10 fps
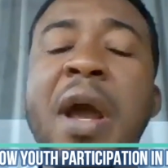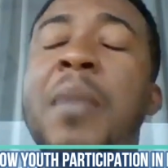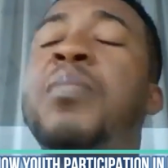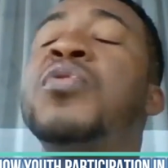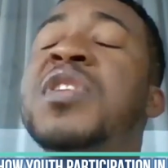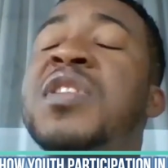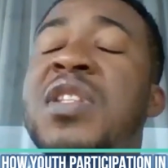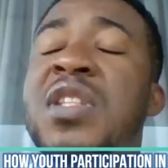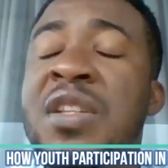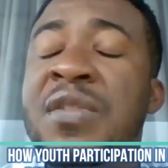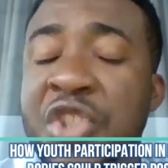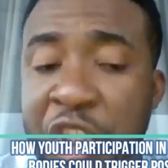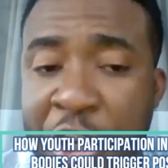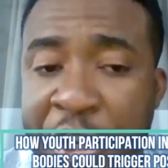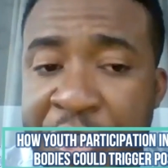positive
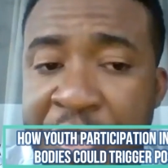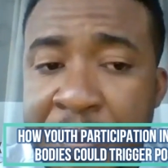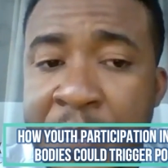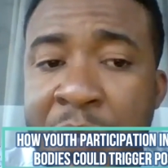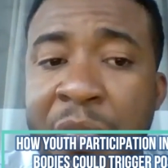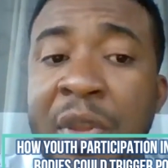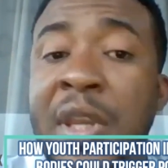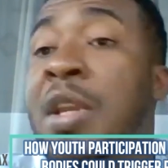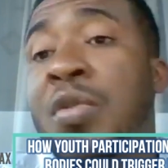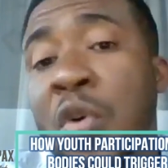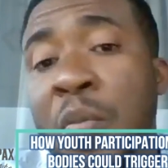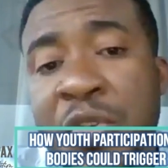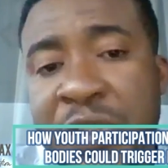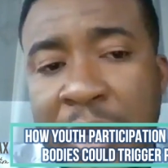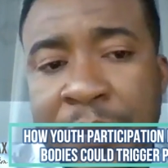change in
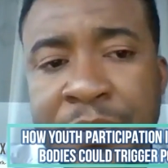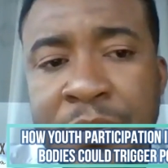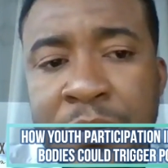Kobosa?